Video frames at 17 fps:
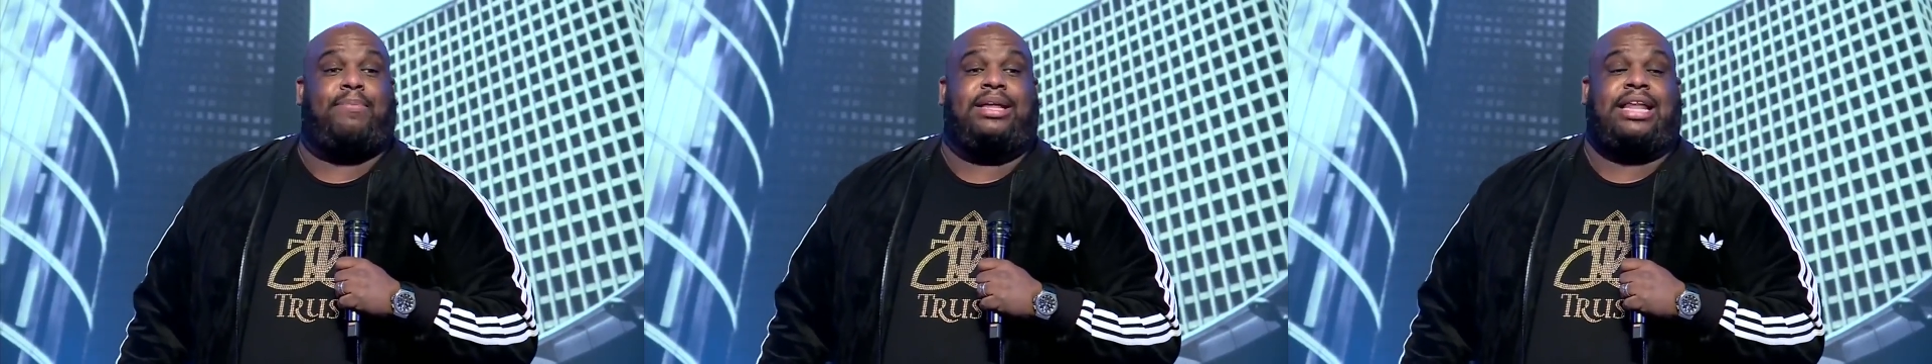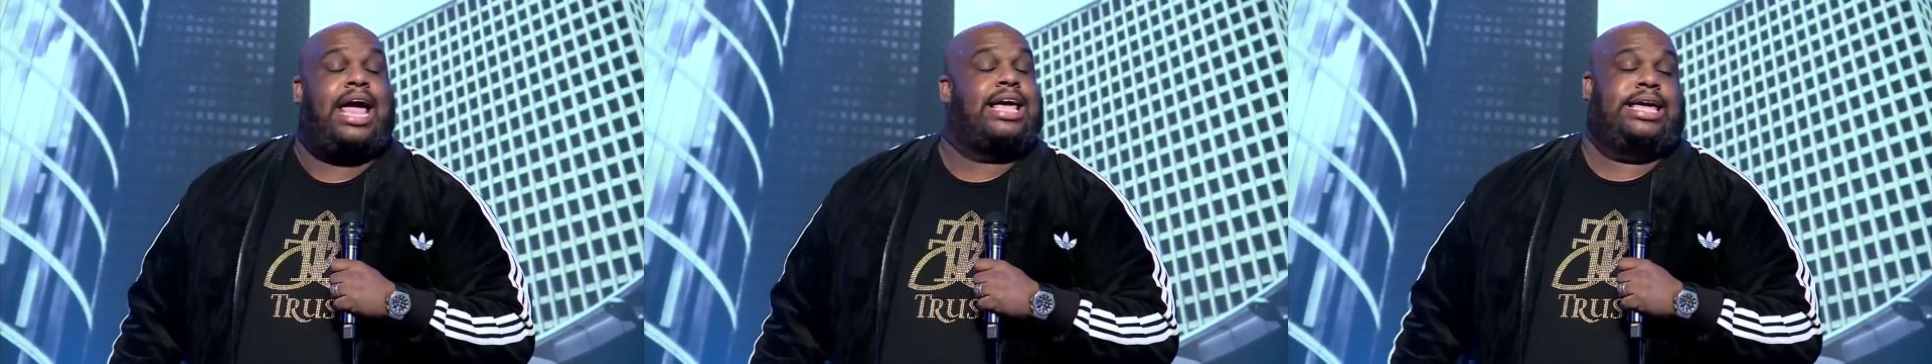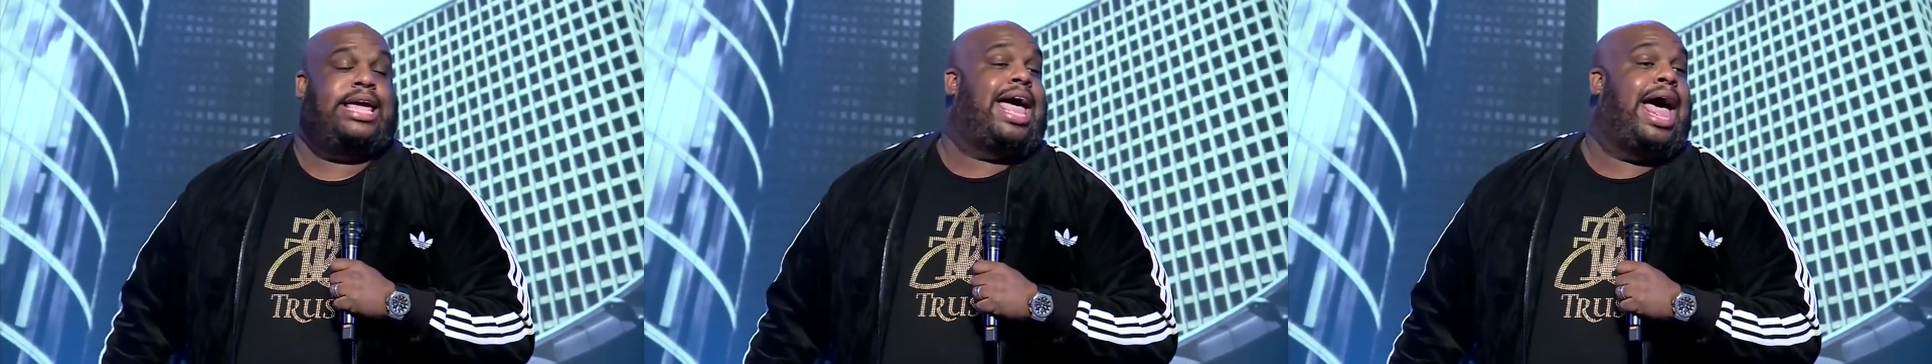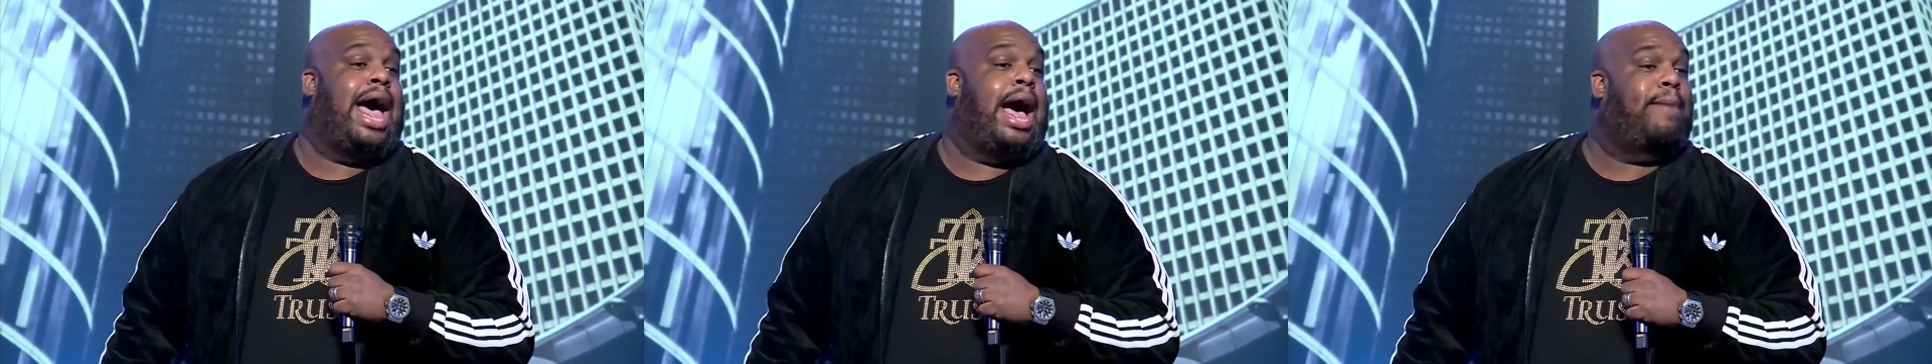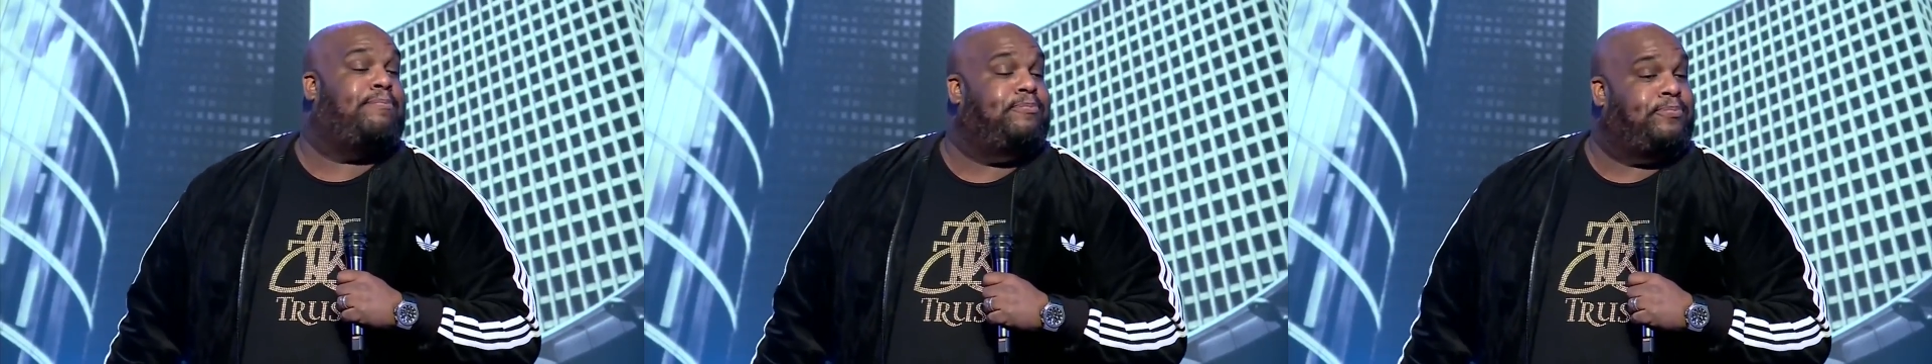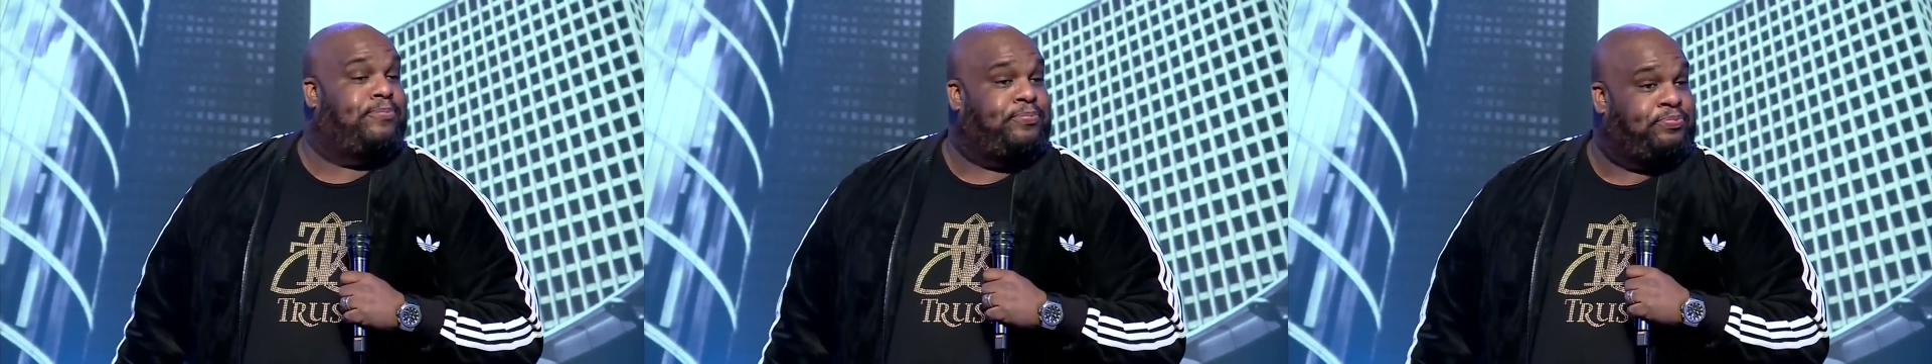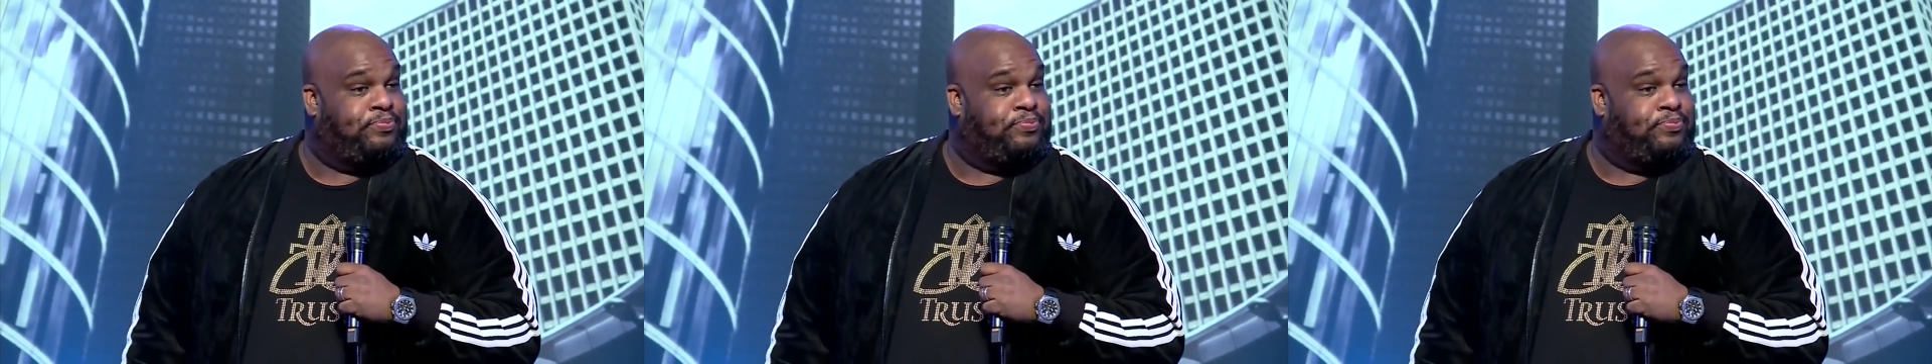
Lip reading: I'll be like, yep,